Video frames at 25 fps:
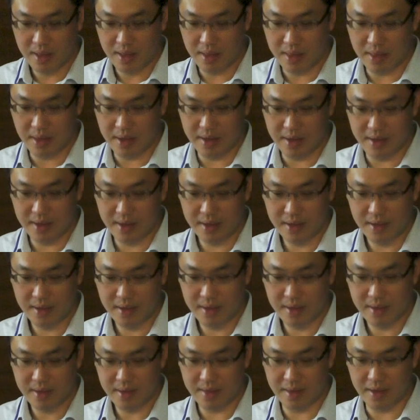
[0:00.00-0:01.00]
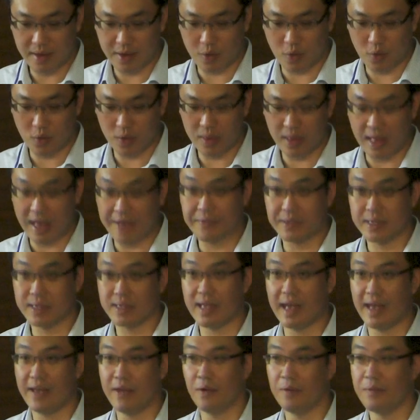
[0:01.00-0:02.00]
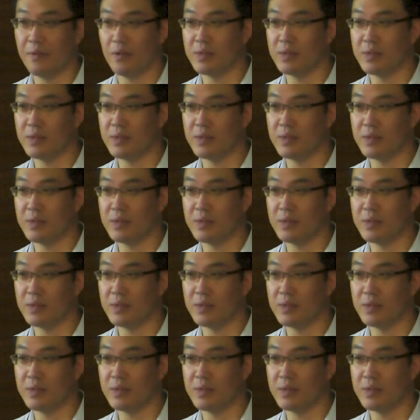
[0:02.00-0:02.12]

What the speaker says: the good lifestyle.